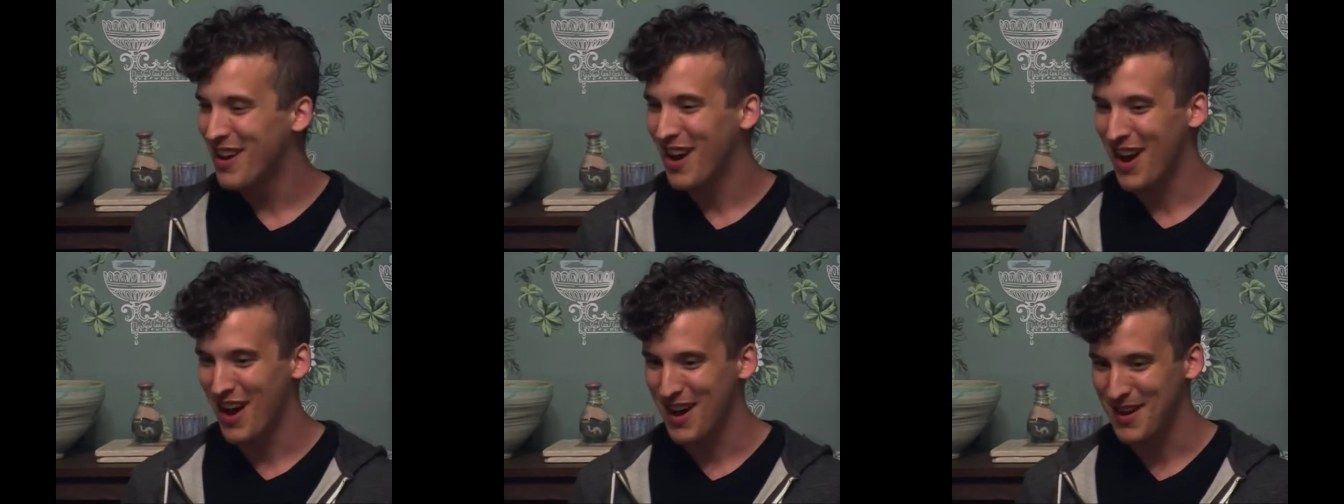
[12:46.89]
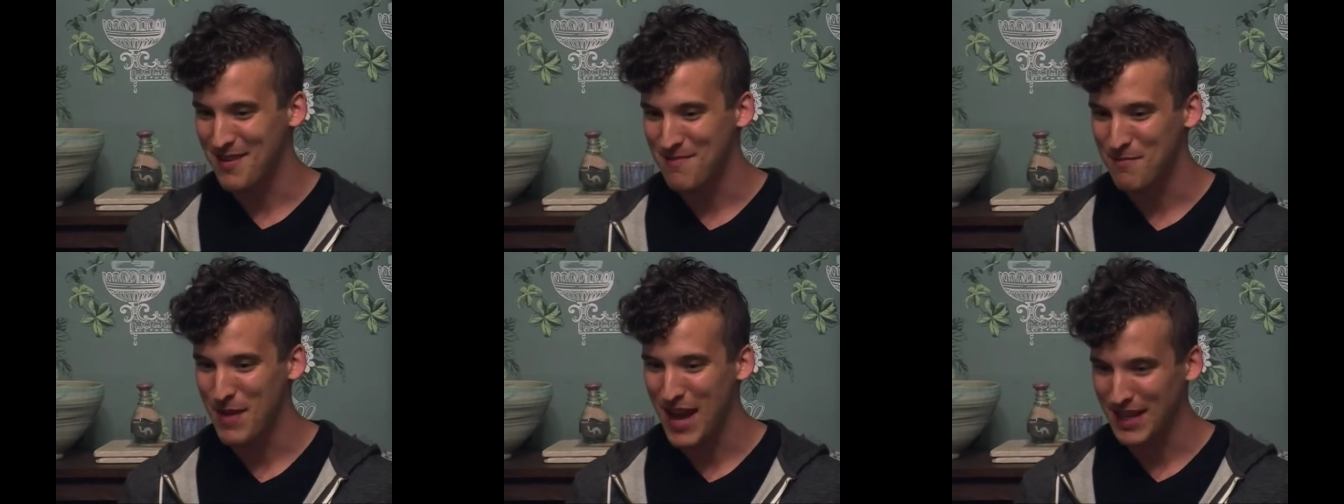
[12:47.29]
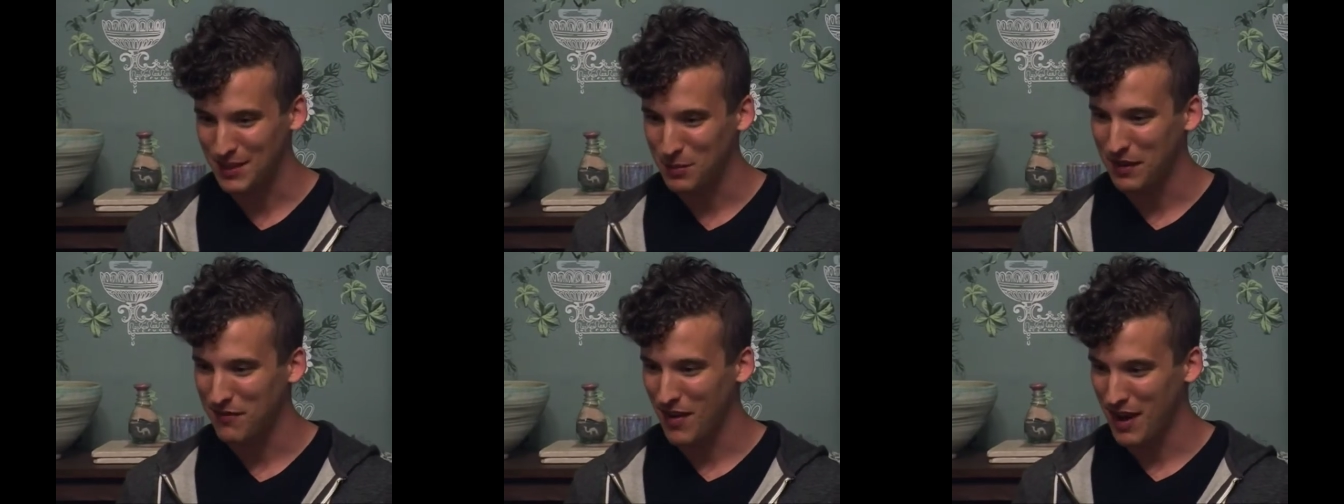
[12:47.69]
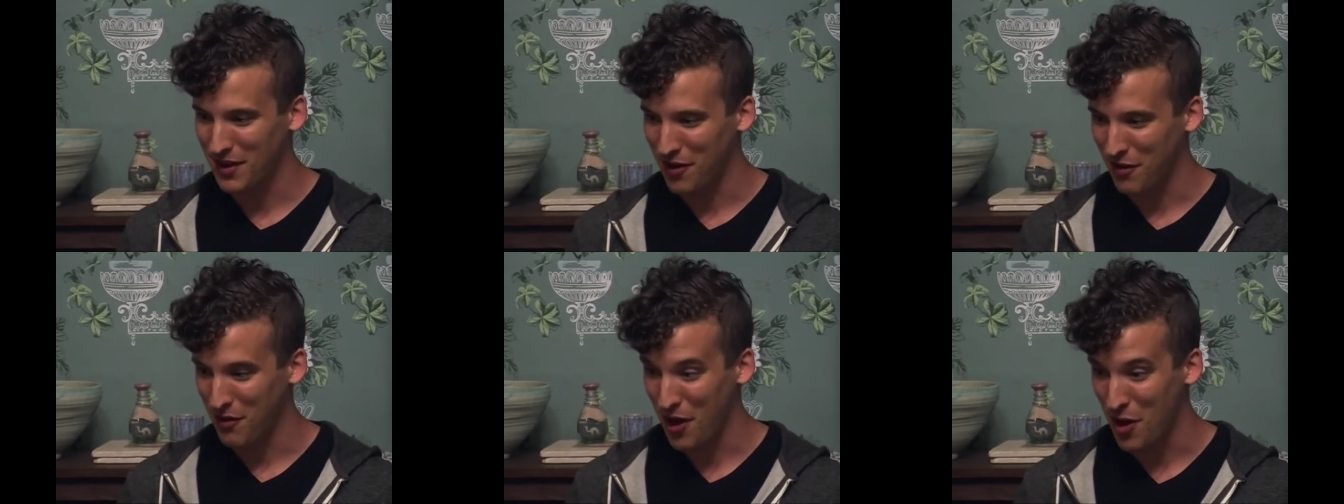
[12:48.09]
um, as we find
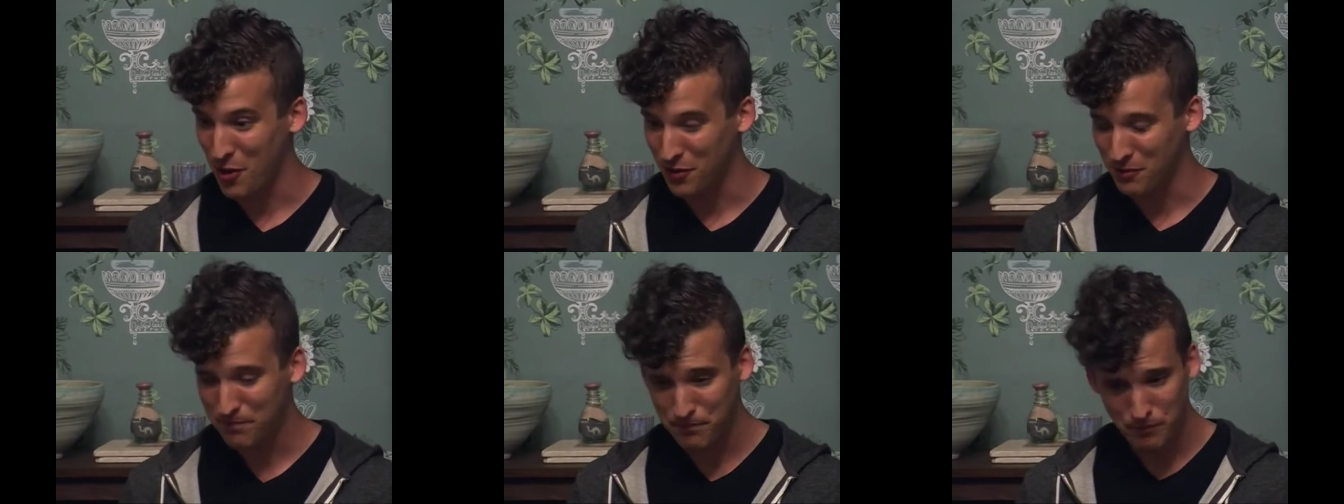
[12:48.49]
our own.